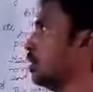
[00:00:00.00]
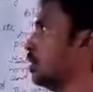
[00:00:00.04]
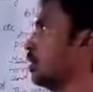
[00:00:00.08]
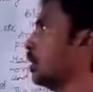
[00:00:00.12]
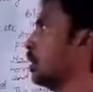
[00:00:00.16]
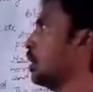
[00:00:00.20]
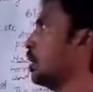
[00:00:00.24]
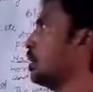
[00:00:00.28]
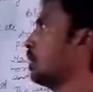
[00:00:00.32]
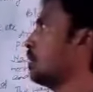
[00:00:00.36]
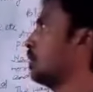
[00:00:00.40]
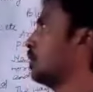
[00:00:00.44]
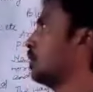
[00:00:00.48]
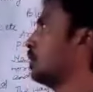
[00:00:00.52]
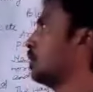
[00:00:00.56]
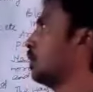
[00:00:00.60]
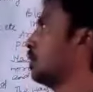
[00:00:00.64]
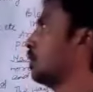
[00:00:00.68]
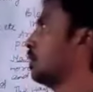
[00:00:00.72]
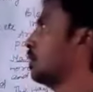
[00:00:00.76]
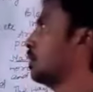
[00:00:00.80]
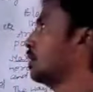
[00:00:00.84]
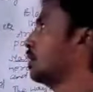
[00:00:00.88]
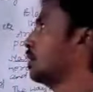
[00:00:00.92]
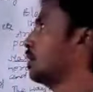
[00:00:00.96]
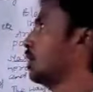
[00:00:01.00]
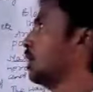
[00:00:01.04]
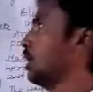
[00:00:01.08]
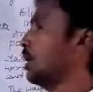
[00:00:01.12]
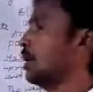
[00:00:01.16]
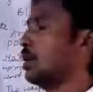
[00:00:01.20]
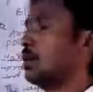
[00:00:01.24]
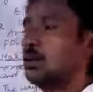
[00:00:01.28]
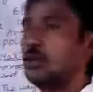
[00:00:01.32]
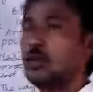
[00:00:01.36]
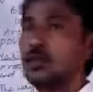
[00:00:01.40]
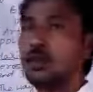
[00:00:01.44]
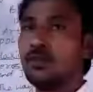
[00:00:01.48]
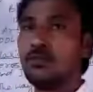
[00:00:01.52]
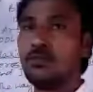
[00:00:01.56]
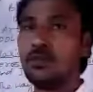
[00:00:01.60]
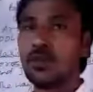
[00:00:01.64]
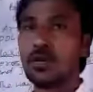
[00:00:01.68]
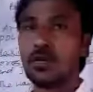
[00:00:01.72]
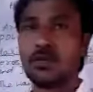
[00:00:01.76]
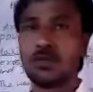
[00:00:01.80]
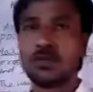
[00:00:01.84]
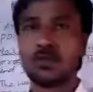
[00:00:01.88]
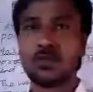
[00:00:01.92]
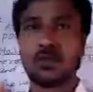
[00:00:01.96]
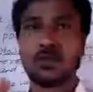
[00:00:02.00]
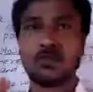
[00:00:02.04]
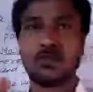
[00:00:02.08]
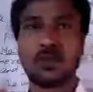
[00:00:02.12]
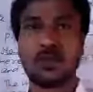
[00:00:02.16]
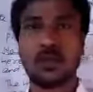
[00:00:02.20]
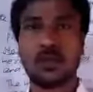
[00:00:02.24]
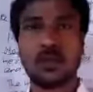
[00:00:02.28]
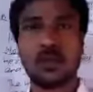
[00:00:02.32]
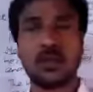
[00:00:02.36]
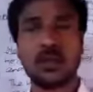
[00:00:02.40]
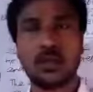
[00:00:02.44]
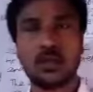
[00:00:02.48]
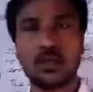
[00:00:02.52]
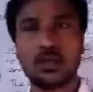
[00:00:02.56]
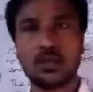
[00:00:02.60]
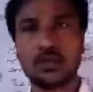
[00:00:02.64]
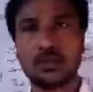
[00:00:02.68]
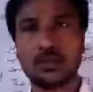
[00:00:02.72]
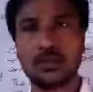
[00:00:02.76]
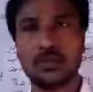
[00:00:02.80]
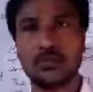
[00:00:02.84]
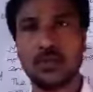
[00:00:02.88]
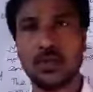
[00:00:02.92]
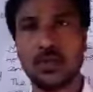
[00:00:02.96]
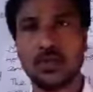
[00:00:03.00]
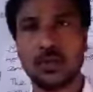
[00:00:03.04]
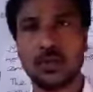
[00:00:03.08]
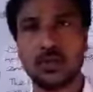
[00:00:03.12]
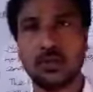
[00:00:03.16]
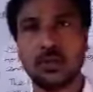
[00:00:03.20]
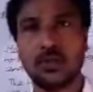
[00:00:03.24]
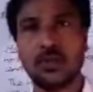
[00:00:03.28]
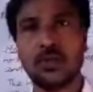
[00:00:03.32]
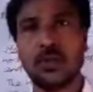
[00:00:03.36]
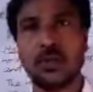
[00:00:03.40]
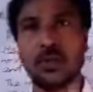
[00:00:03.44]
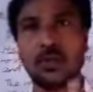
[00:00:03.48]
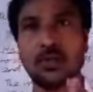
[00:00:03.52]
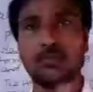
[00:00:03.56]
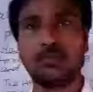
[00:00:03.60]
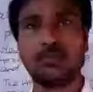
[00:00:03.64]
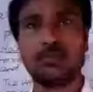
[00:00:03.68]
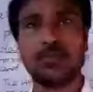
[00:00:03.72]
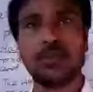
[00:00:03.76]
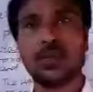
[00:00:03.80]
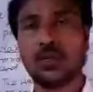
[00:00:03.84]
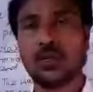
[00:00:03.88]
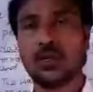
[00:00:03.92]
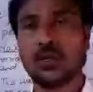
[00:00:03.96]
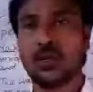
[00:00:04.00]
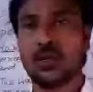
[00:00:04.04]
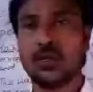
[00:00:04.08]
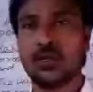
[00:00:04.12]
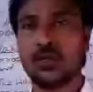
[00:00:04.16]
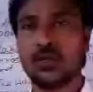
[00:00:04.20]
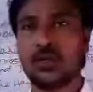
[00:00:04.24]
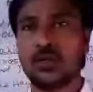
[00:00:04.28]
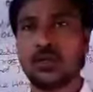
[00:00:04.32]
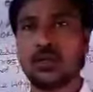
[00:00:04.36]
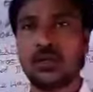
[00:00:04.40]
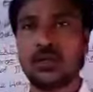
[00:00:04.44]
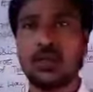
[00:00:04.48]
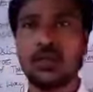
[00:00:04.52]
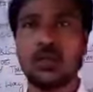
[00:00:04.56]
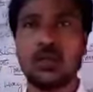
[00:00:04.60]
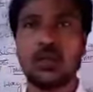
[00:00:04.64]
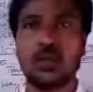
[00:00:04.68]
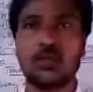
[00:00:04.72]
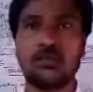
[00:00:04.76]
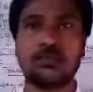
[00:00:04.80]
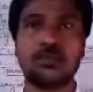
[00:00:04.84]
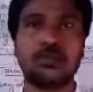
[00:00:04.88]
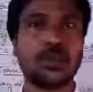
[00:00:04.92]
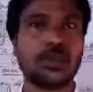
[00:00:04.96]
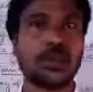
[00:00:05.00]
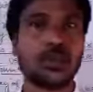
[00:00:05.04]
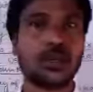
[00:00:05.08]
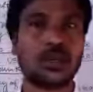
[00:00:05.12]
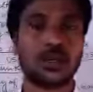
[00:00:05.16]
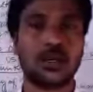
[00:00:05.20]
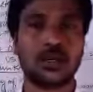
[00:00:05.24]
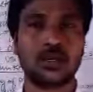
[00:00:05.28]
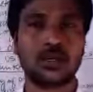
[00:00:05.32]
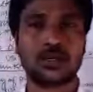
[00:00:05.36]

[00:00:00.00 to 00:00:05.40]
Then the difference of caste, we know every country, every